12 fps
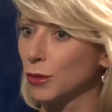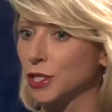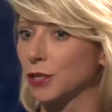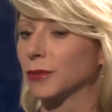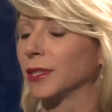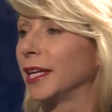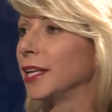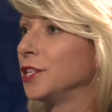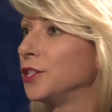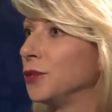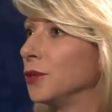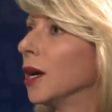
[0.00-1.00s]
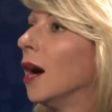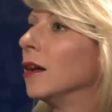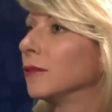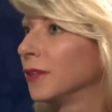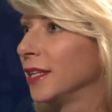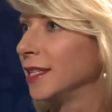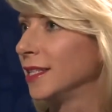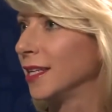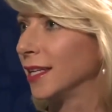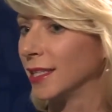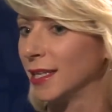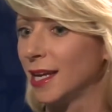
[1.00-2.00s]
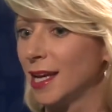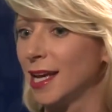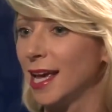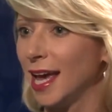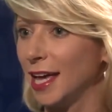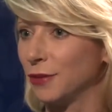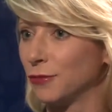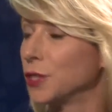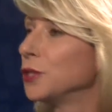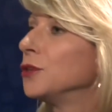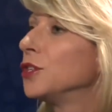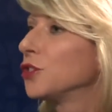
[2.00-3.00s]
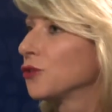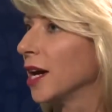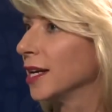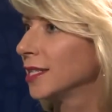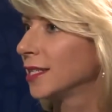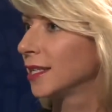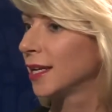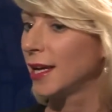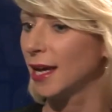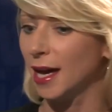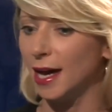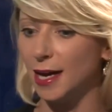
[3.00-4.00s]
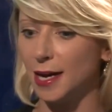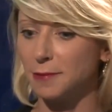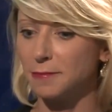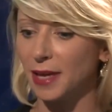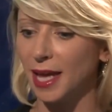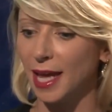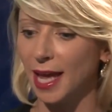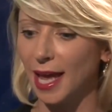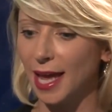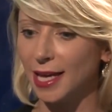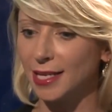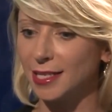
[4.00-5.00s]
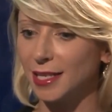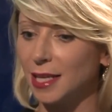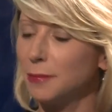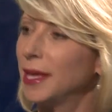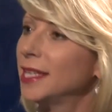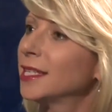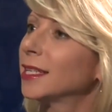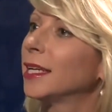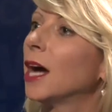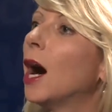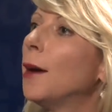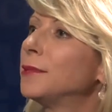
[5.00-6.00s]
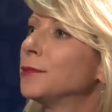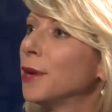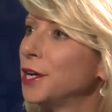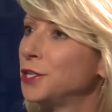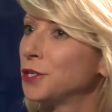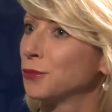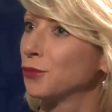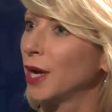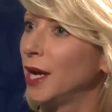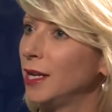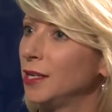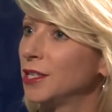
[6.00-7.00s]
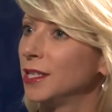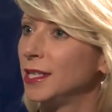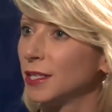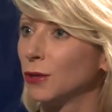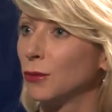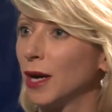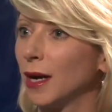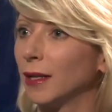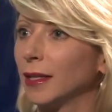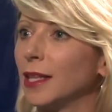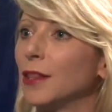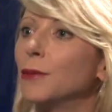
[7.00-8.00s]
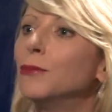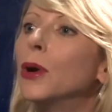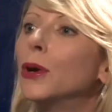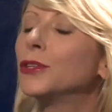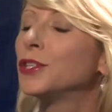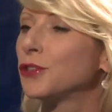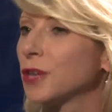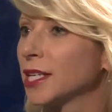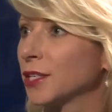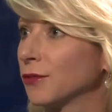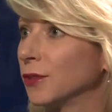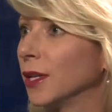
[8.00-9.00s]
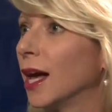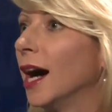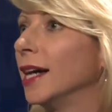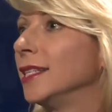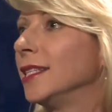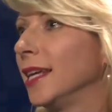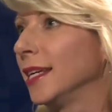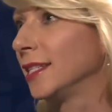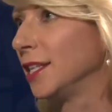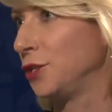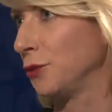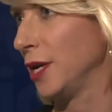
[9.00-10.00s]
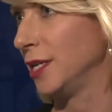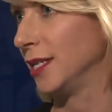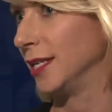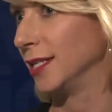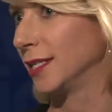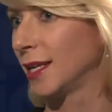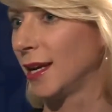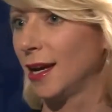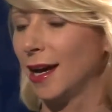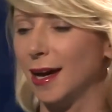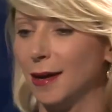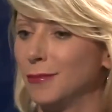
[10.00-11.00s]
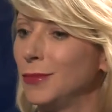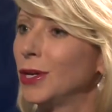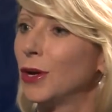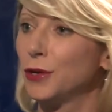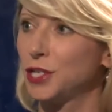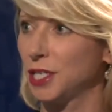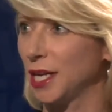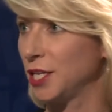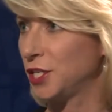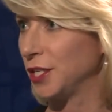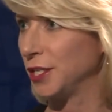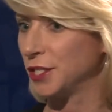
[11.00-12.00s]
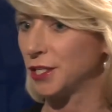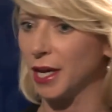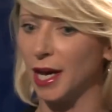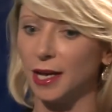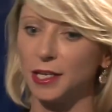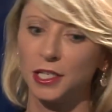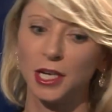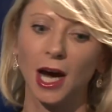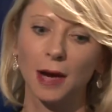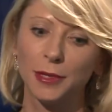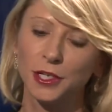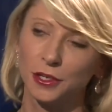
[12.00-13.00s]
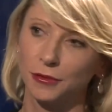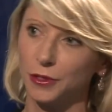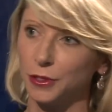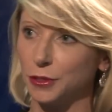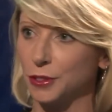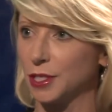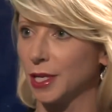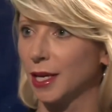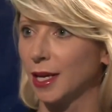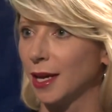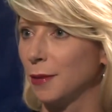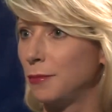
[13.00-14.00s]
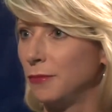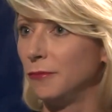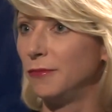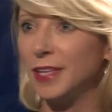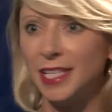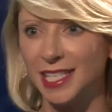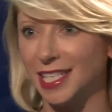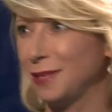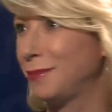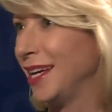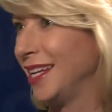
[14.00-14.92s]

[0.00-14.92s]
which are related to confidence and reduced stress. And they basically optimize your brain to deal well in the most stressful, high-stakes situations, negotiations, job interviews, VC